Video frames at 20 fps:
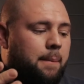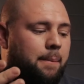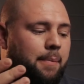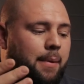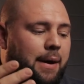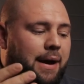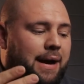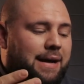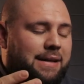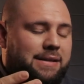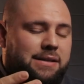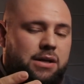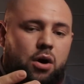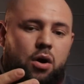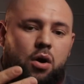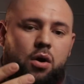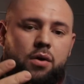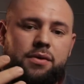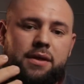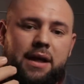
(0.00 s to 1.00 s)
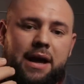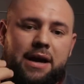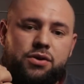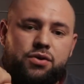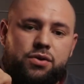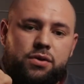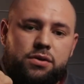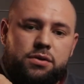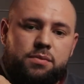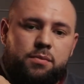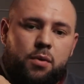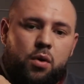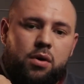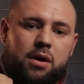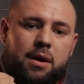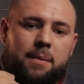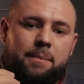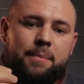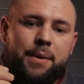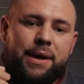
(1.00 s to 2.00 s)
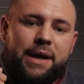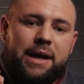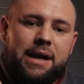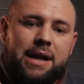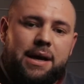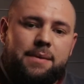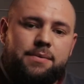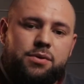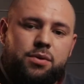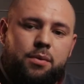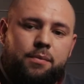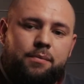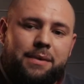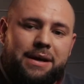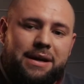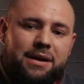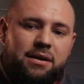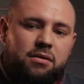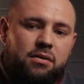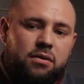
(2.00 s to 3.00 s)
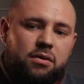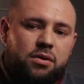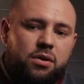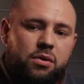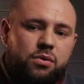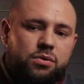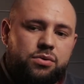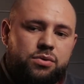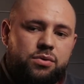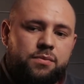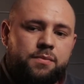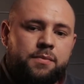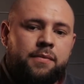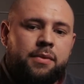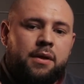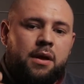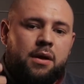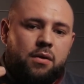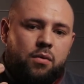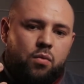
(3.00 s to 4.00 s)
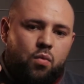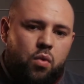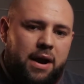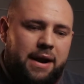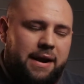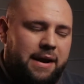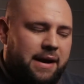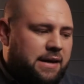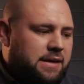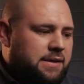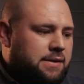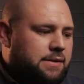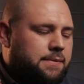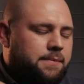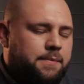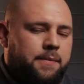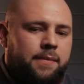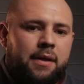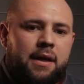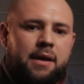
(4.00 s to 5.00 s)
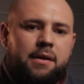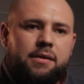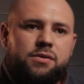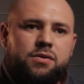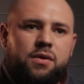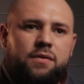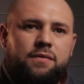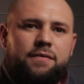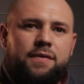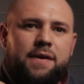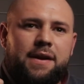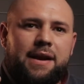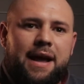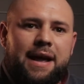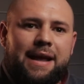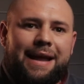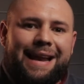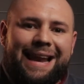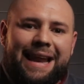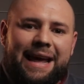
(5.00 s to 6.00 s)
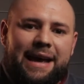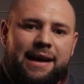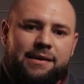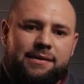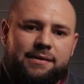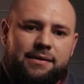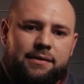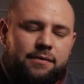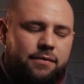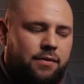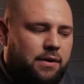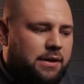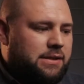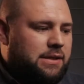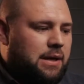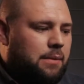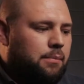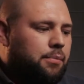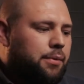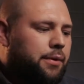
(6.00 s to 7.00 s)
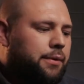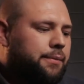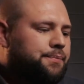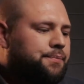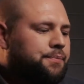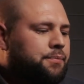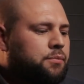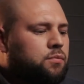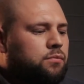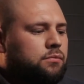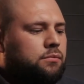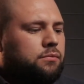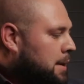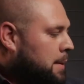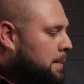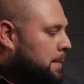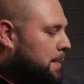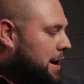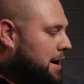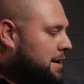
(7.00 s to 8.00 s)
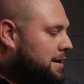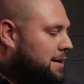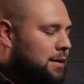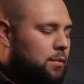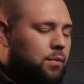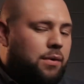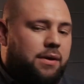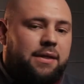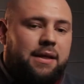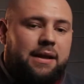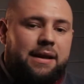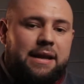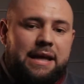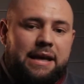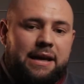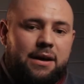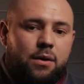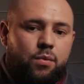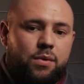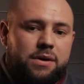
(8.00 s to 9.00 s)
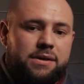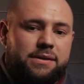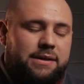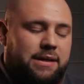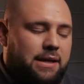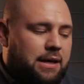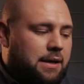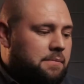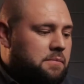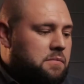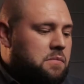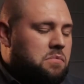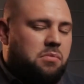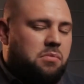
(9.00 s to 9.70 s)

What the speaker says: but on the actual smoke, I'm picking up some mineral notes. Quite nice. Something like lead, for example. Pairing it with the Nika whiskey